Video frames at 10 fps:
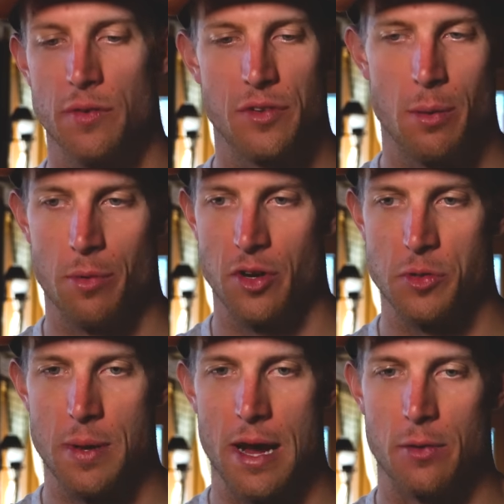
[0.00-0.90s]
Zwift a number of
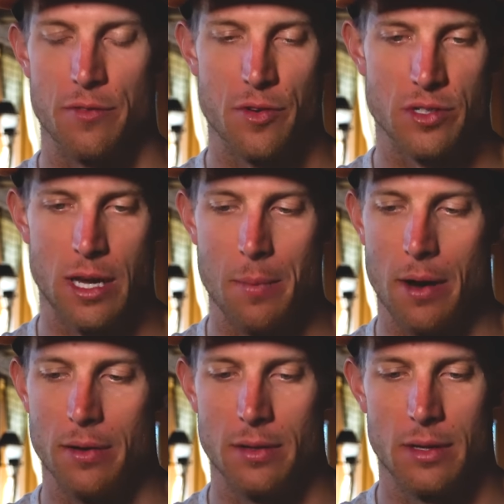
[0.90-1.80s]
years back when it first came
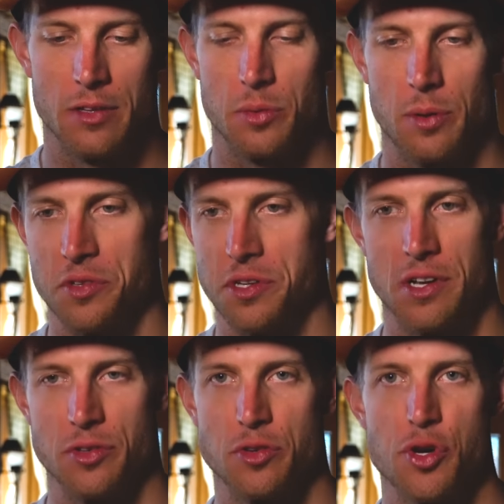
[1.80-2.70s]
out, and that's when I wasn't
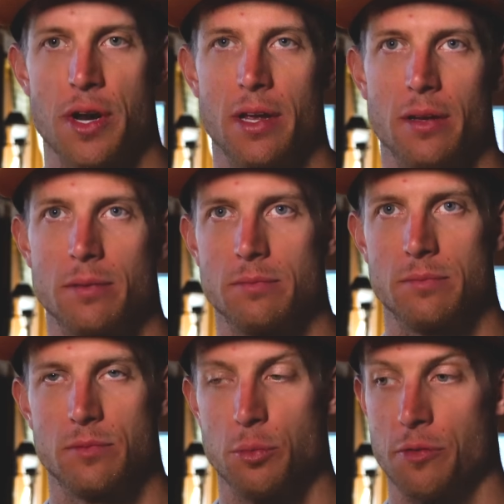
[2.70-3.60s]
necessarily training
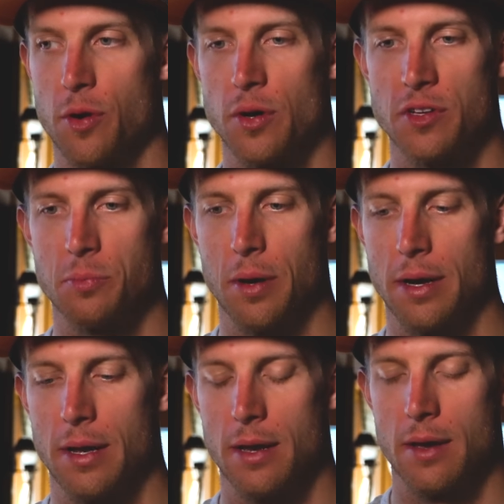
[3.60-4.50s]
super focused,
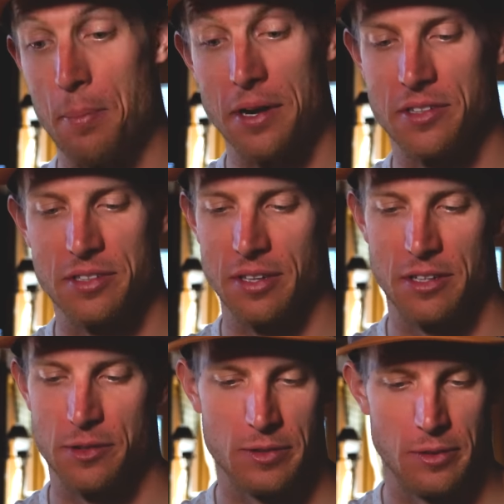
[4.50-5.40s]
but
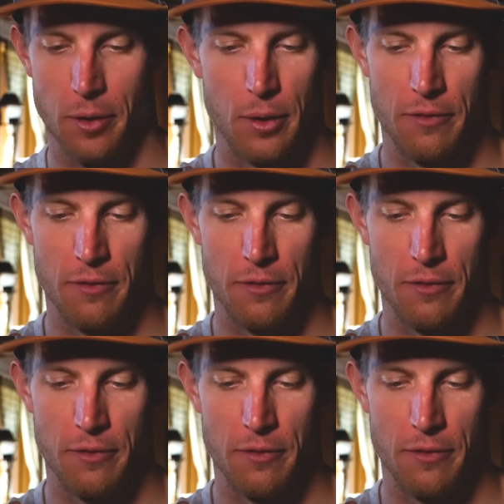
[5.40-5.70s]
it's you know,